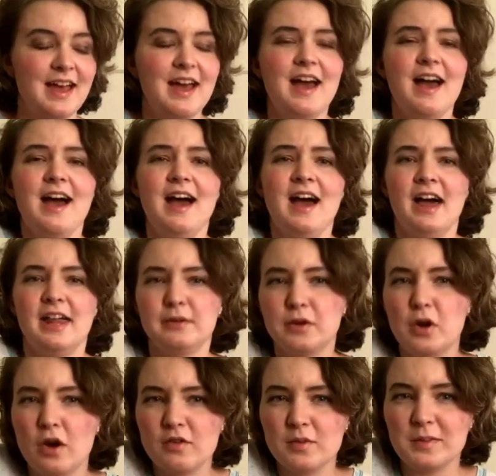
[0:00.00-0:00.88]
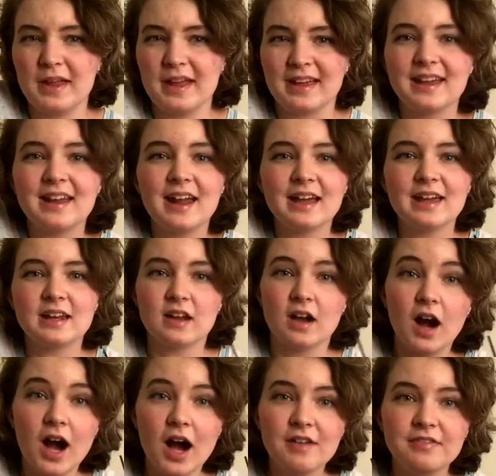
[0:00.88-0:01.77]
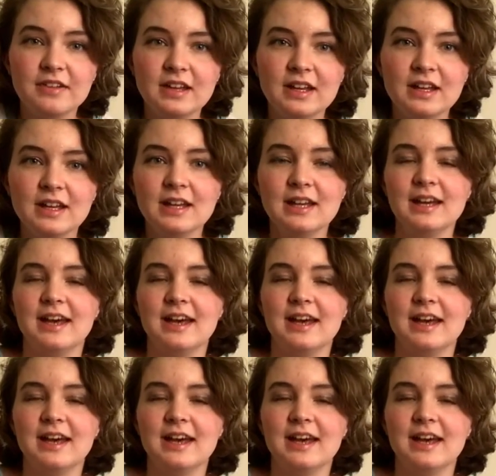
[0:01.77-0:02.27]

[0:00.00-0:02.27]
And they would go over and be like, can I get a coffee?